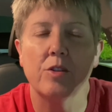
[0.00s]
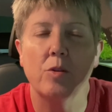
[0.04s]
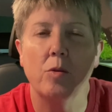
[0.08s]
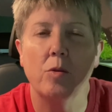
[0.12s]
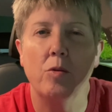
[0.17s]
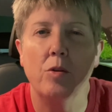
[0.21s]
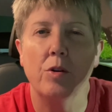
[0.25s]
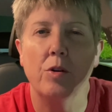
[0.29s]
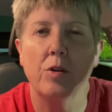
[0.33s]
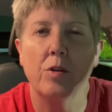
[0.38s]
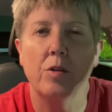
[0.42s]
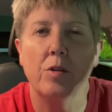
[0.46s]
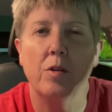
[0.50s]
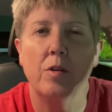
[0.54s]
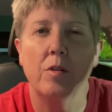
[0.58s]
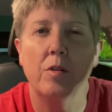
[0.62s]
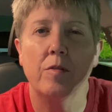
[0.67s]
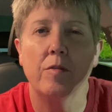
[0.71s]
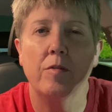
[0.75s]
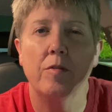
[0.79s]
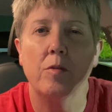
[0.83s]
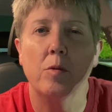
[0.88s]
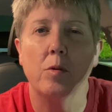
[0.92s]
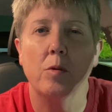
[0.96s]
order
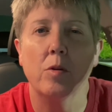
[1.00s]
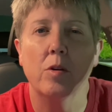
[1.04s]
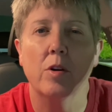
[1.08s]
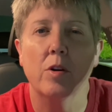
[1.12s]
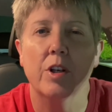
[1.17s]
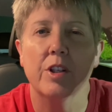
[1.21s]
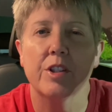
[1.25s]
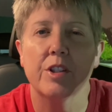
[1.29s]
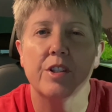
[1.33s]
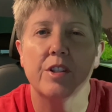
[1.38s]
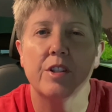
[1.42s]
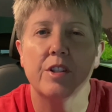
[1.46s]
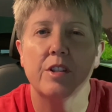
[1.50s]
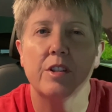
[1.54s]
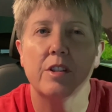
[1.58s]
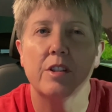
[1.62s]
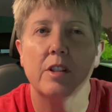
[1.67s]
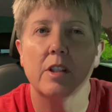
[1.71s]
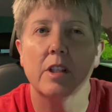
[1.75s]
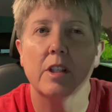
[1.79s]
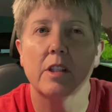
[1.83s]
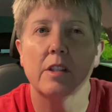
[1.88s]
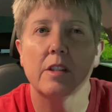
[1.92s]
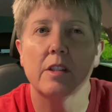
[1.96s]
for
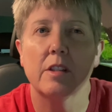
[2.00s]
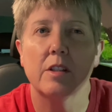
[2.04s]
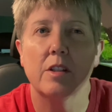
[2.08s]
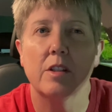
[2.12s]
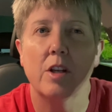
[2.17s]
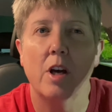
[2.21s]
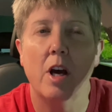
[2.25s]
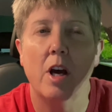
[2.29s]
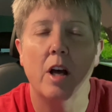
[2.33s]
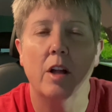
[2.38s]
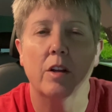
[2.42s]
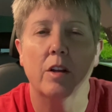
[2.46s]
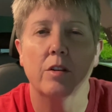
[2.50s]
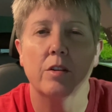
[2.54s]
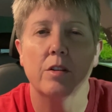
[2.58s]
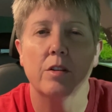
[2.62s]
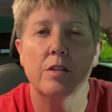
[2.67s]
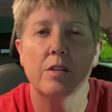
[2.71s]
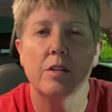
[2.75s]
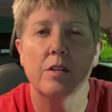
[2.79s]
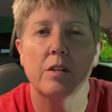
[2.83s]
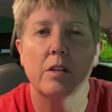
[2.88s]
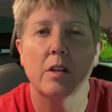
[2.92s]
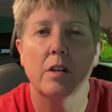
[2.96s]

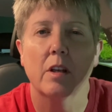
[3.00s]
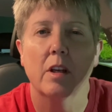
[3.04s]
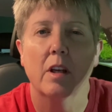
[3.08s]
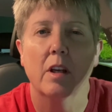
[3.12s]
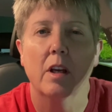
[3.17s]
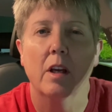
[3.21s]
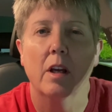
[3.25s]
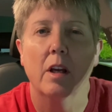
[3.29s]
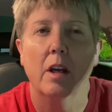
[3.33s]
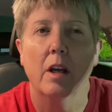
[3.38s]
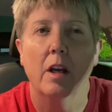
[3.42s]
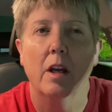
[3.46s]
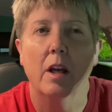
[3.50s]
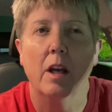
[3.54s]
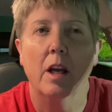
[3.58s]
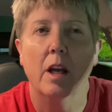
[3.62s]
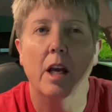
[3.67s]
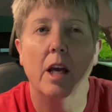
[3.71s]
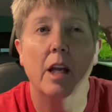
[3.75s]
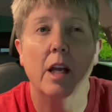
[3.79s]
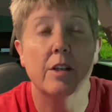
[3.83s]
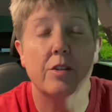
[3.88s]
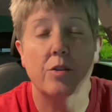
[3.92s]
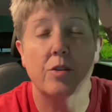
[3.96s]
$6,
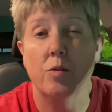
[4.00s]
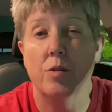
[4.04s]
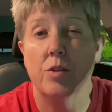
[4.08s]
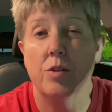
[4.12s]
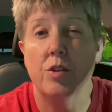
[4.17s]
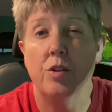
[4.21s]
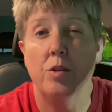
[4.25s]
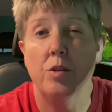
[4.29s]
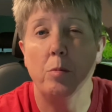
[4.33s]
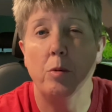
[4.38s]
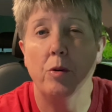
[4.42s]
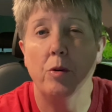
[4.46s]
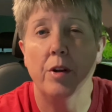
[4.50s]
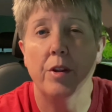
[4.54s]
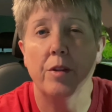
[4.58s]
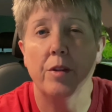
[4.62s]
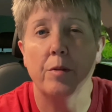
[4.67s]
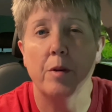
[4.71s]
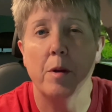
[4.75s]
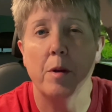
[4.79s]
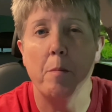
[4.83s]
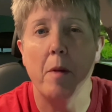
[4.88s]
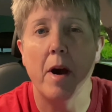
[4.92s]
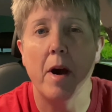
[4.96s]
and it's going
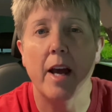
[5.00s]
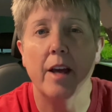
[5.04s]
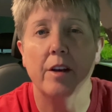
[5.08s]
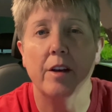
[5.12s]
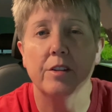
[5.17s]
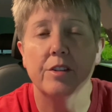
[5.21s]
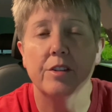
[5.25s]
2.3 miles,